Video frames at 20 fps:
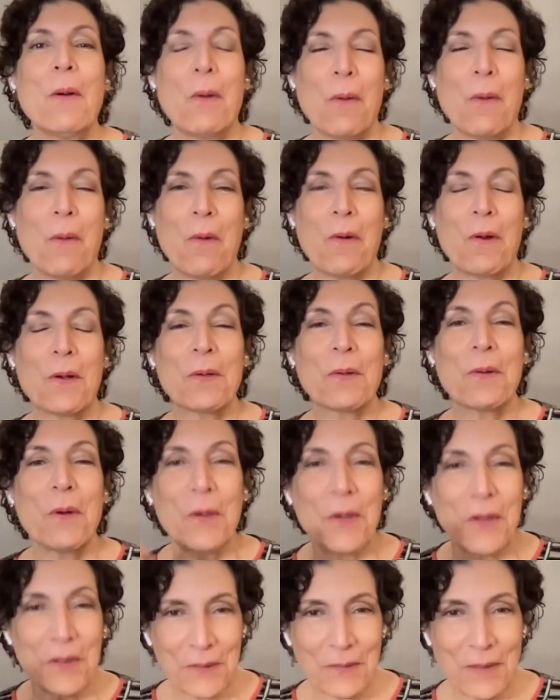or
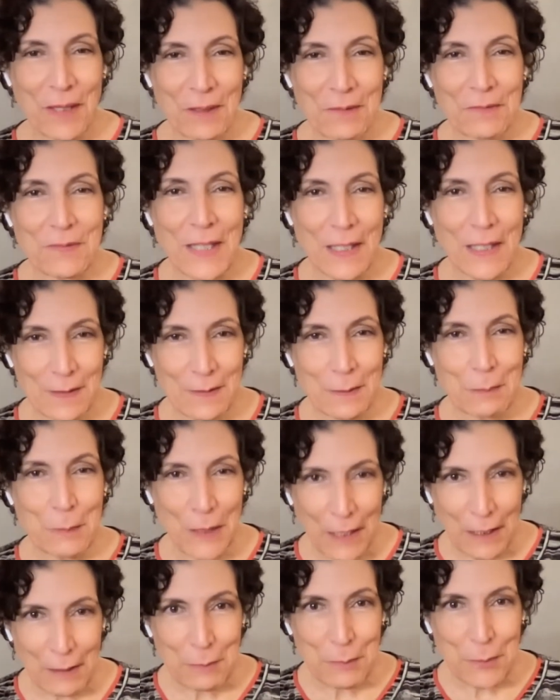choreographed as a
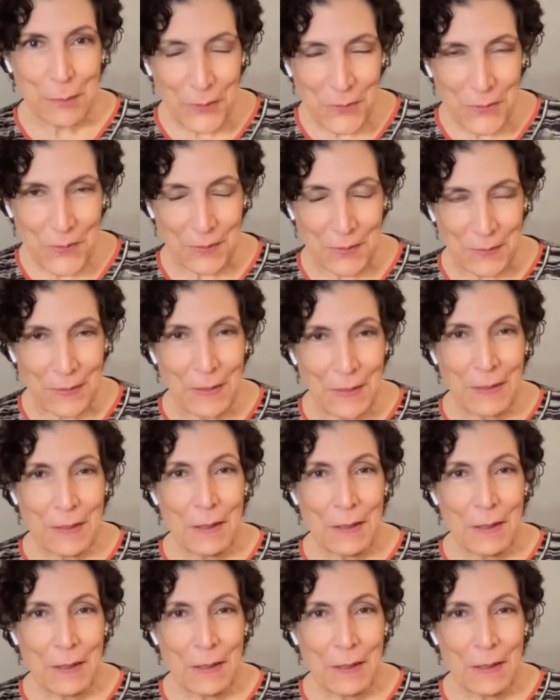Black person.